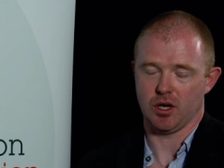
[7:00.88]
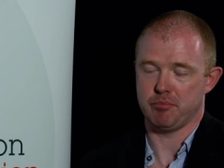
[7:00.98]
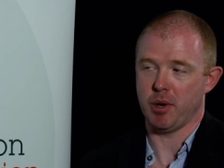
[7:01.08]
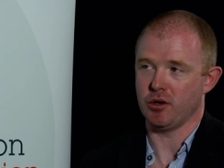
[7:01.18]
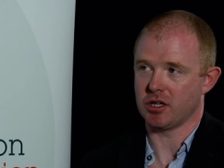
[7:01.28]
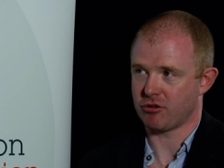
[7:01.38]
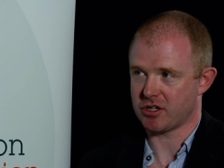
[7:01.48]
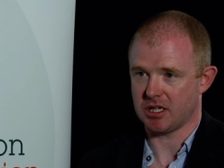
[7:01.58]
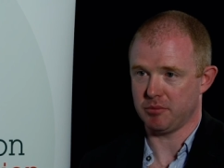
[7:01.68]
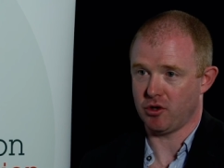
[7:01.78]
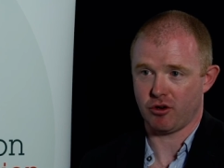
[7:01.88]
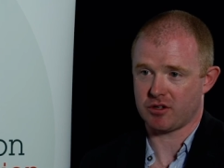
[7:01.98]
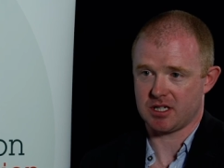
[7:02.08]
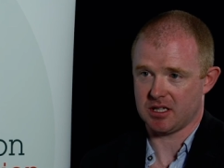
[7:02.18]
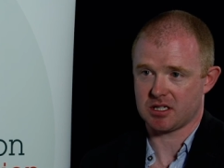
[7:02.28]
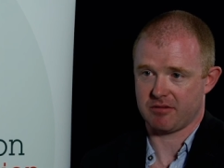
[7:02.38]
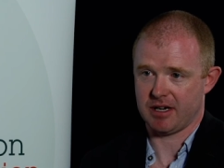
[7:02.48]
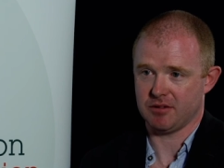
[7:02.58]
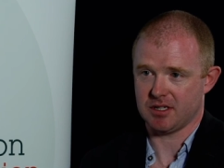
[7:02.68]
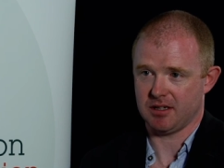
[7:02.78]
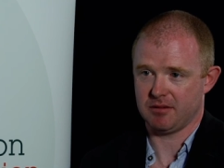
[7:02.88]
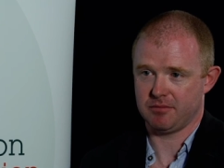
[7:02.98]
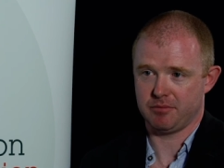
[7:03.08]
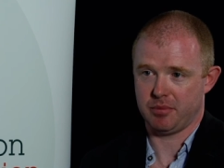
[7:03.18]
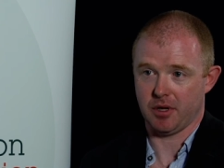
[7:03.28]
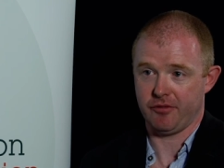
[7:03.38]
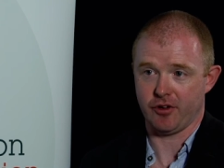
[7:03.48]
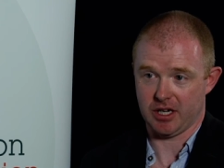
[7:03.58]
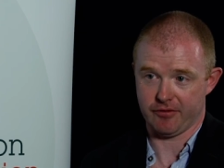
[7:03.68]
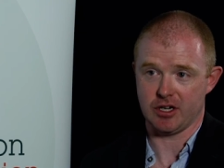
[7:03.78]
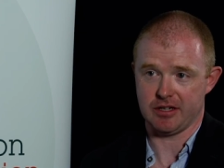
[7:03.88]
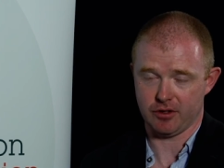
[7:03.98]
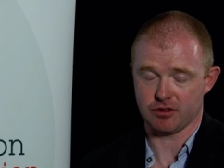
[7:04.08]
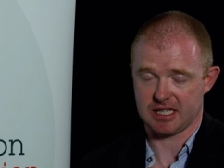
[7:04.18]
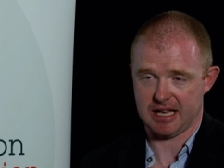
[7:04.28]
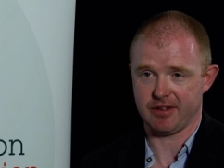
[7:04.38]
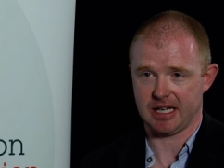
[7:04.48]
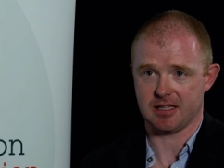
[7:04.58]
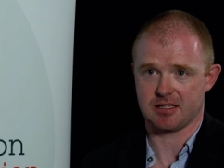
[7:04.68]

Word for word: it a bone-crushing bureaucracy that surrounds it. I find it very difficult to navigate the